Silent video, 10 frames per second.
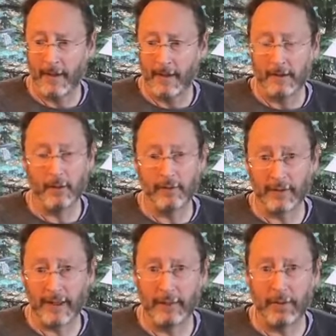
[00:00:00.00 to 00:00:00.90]
You have
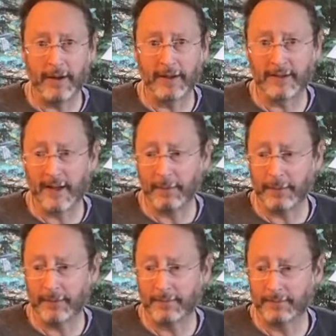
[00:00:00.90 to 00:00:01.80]
led by
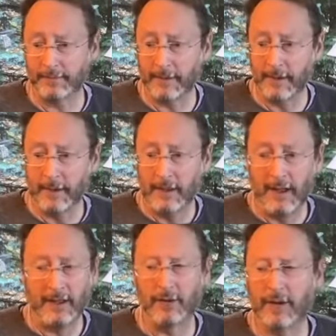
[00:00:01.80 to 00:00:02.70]
example,
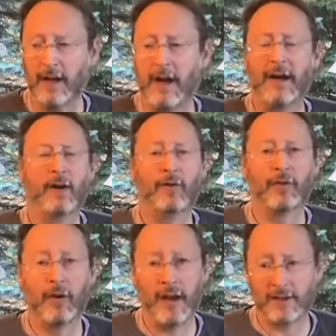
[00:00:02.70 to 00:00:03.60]
and you cannot
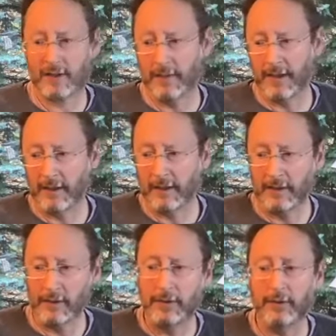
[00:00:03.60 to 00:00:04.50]
overestimate
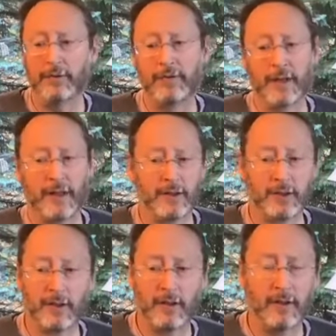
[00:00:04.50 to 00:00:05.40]
who you have
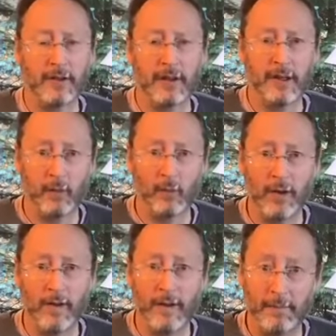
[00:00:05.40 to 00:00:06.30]
touched and
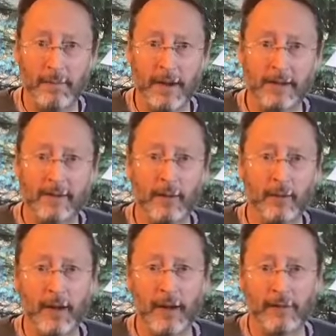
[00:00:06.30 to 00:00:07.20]
what impact that
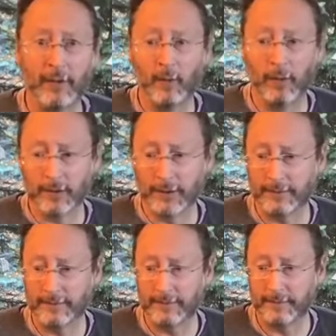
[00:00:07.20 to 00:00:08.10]
will have in the world.
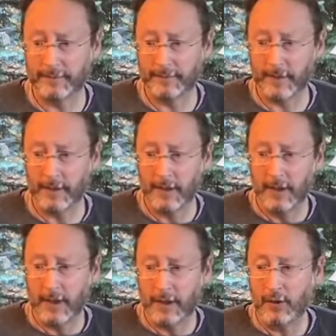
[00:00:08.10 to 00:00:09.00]

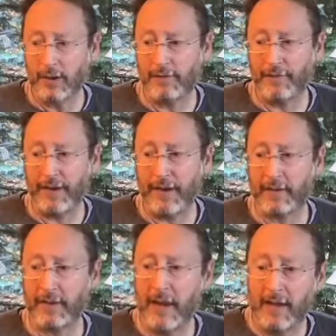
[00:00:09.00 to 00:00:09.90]
You have
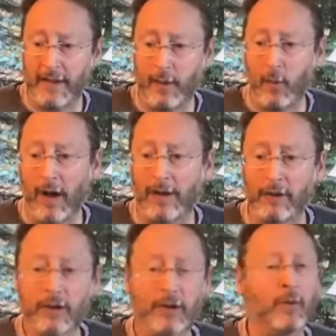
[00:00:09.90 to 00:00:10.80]
faith that while
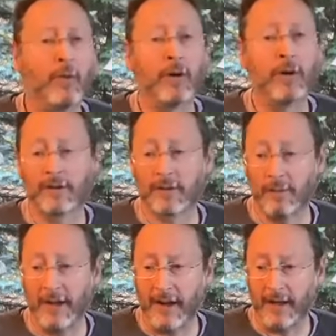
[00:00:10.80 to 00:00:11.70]
your good works
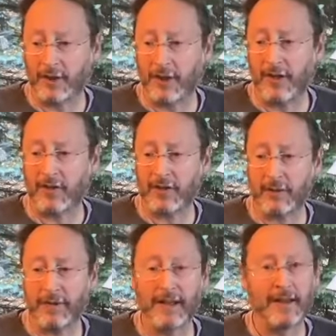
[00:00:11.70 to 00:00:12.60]
may not change
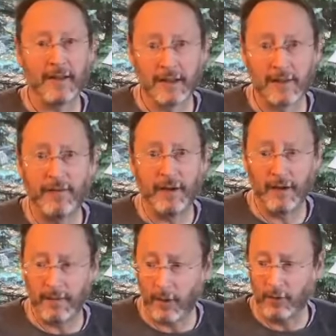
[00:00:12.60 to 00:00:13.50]
something in this very
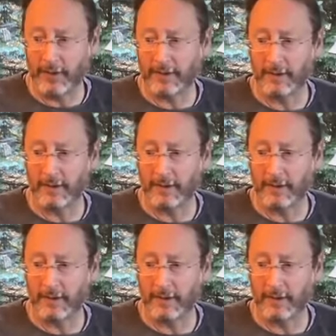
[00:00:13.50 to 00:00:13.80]
moment,